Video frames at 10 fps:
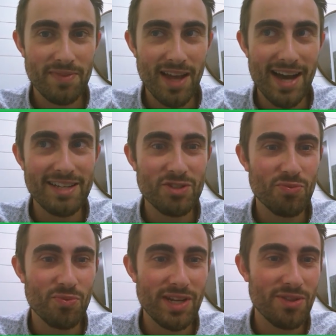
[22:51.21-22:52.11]
ice
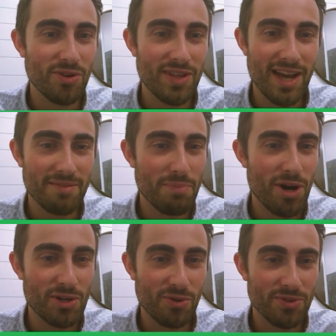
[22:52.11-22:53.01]
either that
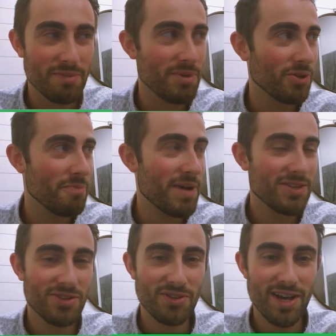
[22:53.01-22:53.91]
Podkolzin, Miller,
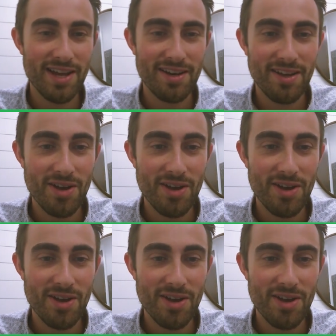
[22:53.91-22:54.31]
Besser line